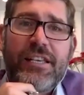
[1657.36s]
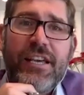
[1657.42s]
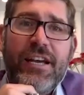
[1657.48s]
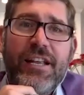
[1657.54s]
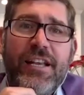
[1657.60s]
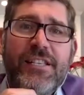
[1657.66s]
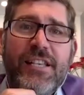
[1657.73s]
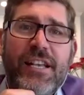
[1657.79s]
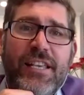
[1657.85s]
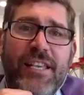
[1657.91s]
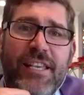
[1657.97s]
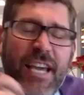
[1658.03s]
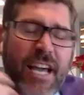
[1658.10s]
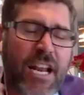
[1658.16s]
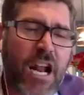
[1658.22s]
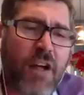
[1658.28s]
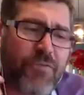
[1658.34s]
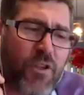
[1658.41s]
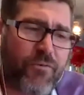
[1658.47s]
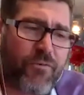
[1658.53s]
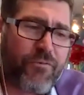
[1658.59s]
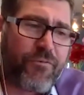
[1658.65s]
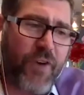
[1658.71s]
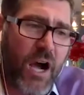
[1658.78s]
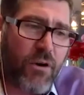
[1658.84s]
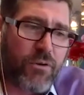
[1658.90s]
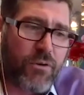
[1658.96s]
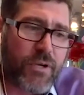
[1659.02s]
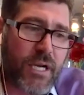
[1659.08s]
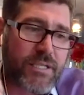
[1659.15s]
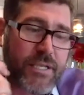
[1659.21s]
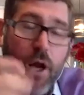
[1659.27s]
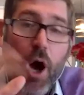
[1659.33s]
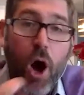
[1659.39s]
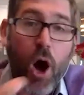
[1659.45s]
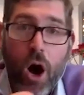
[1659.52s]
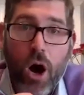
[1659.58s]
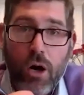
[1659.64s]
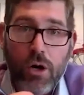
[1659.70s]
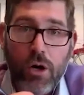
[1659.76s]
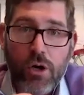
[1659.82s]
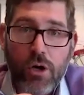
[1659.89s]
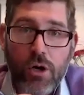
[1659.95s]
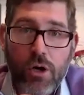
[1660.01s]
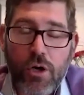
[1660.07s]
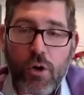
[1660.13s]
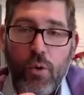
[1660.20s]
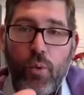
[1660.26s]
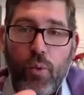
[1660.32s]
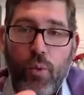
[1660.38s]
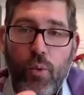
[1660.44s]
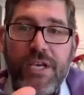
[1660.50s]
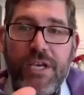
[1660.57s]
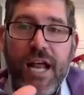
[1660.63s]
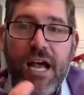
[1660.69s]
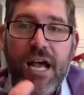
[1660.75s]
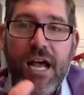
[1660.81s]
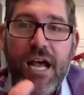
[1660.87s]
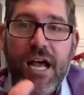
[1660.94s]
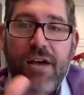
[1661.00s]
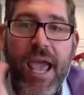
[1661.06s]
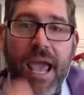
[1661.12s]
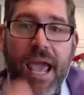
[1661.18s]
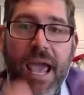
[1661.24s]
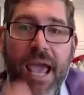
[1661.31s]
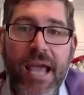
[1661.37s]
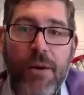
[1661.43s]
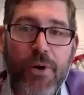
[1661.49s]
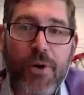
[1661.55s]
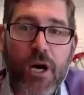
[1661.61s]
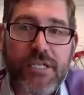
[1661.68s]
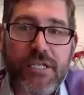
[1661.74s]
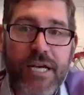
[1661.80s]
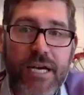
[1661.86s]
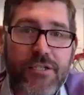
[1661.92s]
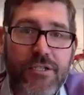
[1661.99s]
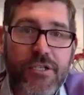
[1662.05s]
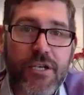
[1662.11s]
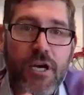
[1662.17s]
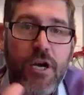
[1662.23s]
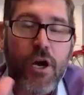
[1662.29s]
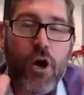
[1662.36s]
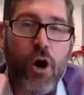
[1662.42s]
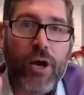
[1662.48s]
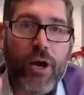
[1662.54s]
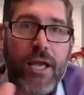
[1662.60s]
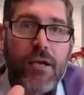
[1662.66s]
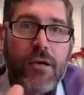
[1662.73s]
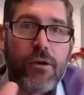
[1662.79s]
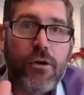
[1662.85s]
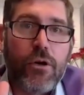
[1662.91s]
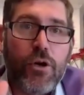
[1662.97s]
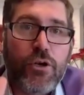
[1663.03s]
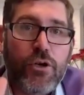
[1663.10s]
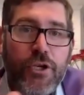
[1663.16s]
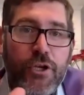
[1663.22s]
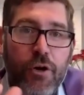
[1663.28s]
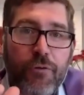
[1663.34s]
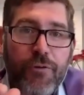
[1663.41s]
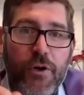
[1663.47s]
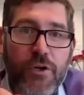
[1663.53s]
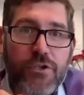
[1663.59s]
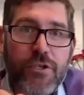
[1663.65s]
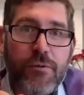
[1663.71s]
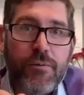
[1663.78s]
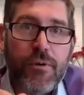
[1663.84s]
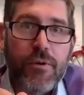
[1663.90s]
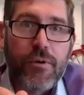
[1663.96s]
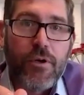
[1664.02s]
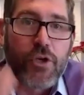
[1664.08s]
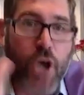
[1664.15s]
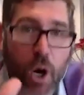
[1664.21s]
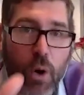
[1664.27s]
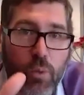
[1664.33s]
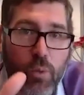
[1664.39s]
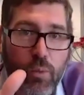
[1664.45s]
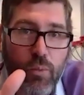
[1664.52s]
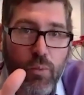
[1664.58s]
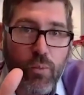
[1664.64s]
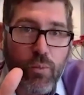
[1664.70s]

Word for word: get, he's like, get off the phone. I said, oh, we should have a hang up contest. Okay, who's going to go first? Go.